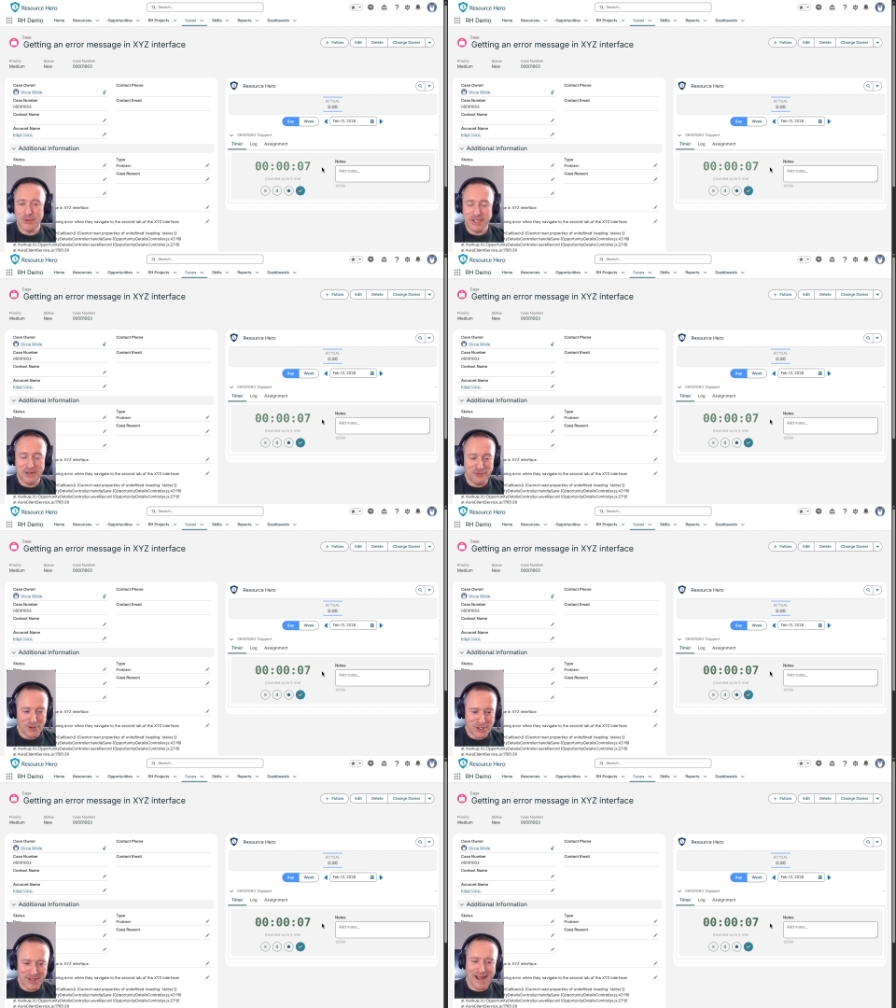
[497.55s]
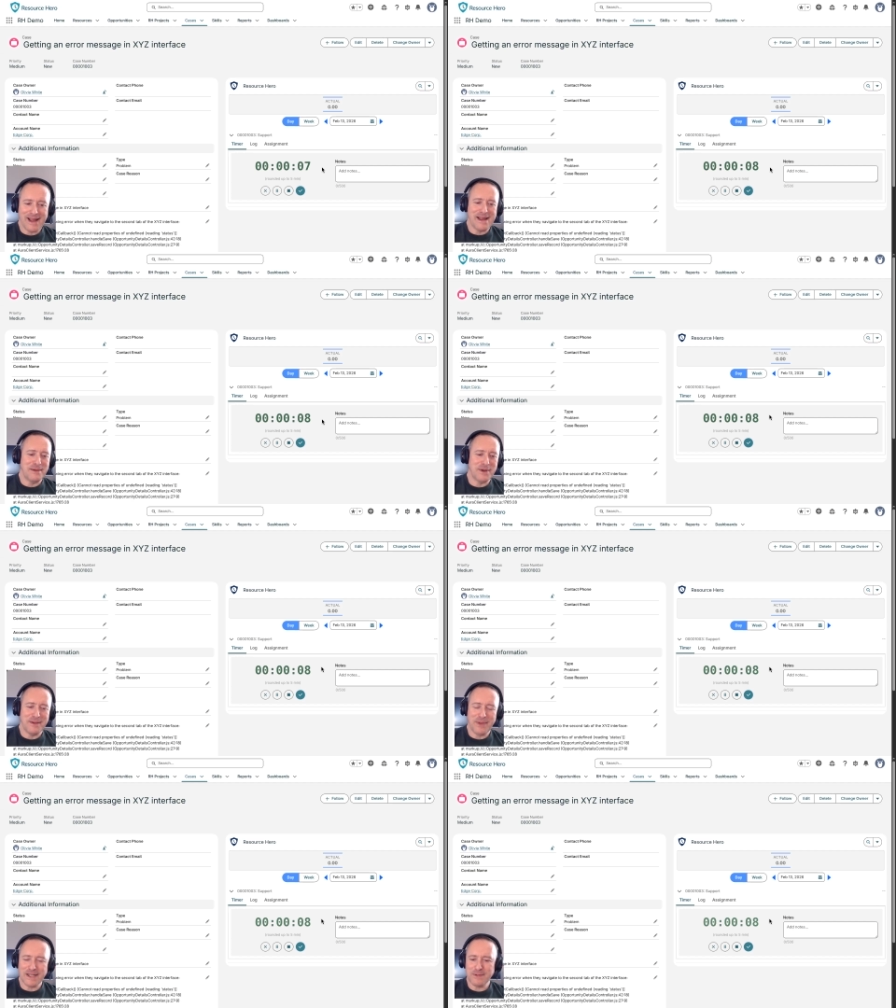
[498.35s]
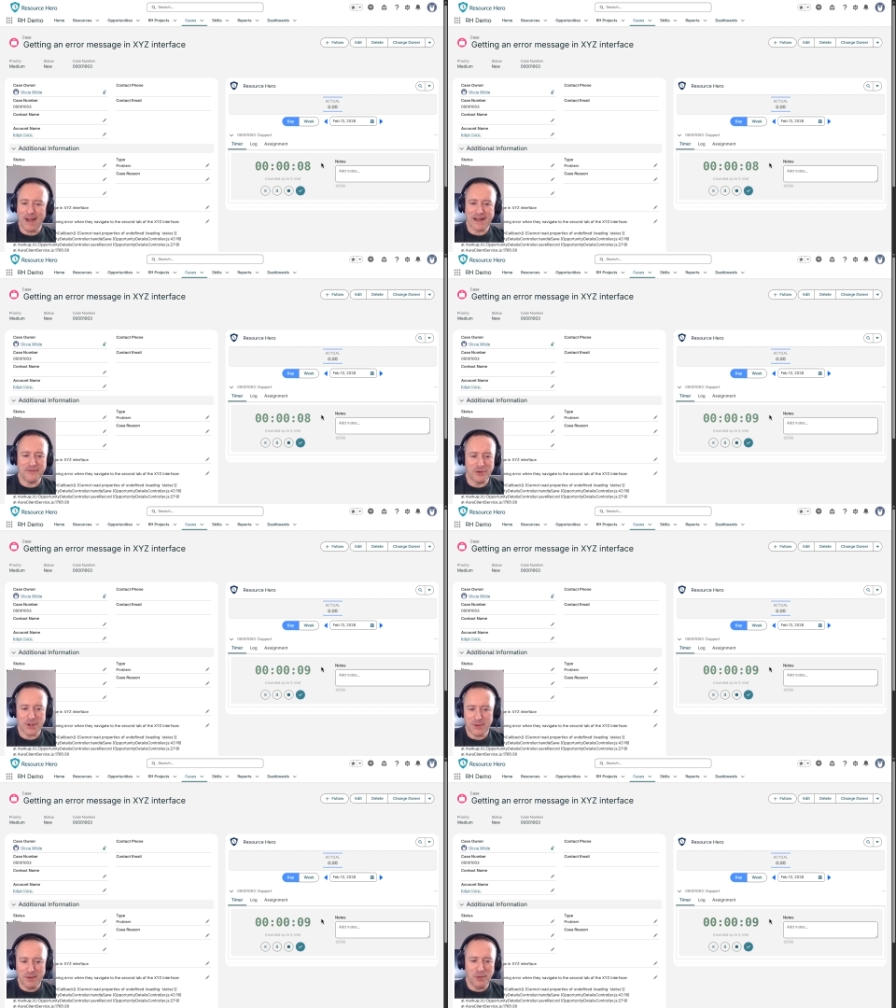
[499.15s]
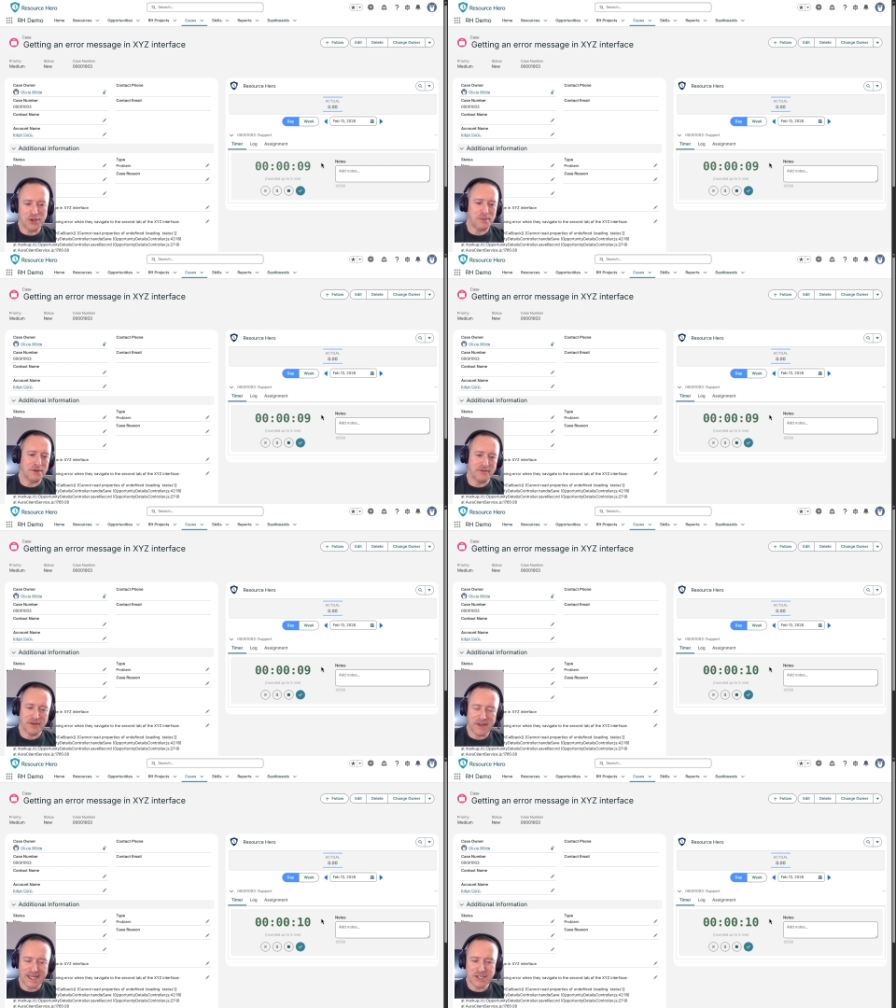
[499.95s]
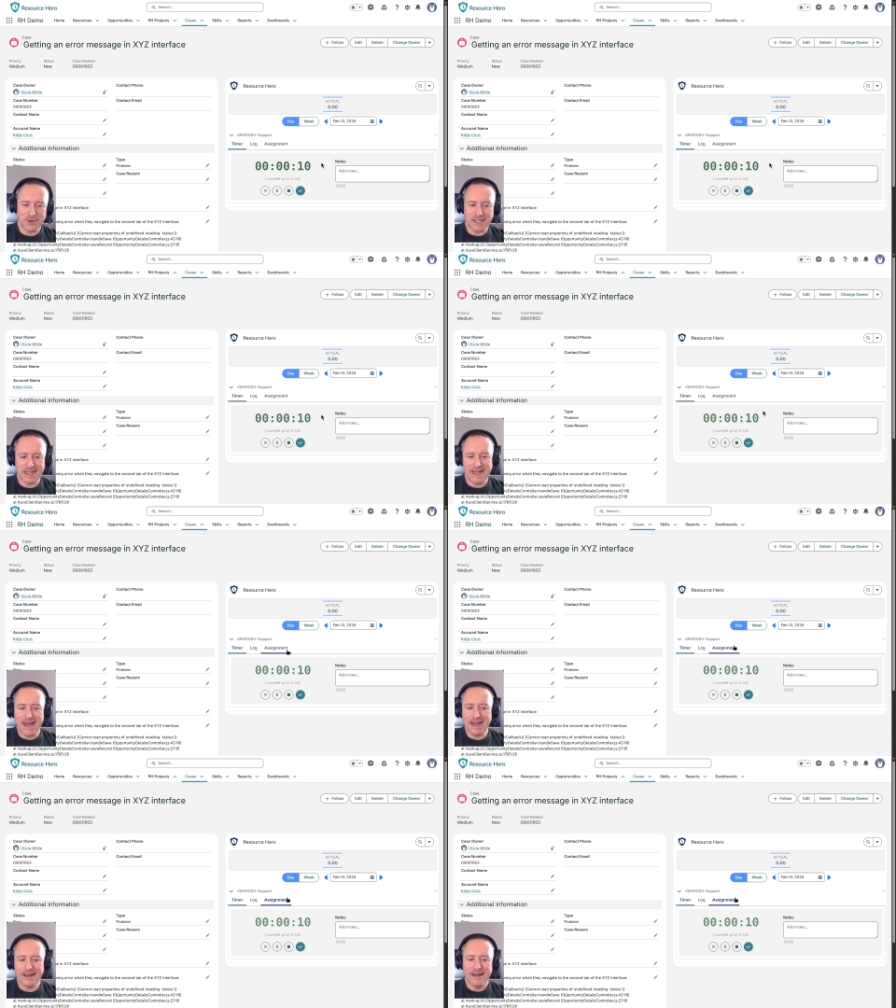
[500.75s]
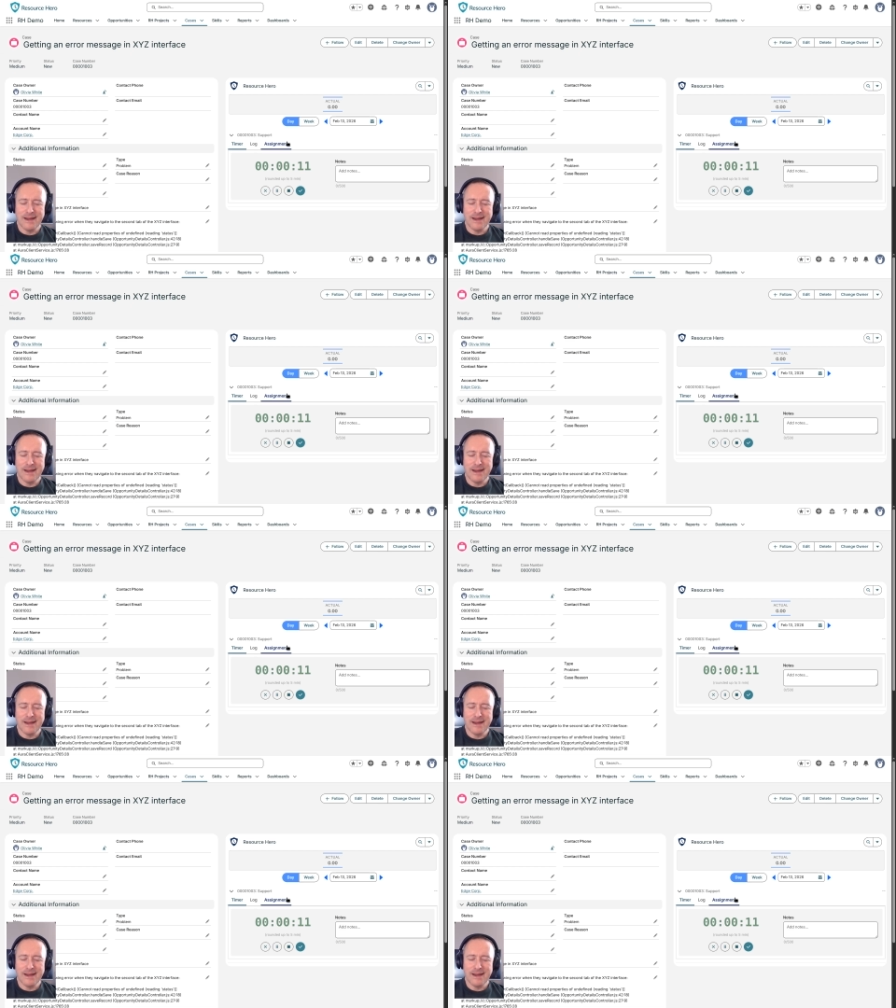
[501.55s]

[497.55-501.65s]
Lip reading: which unfortunately I am, I bounce back and forth between multiple different things throughout the day.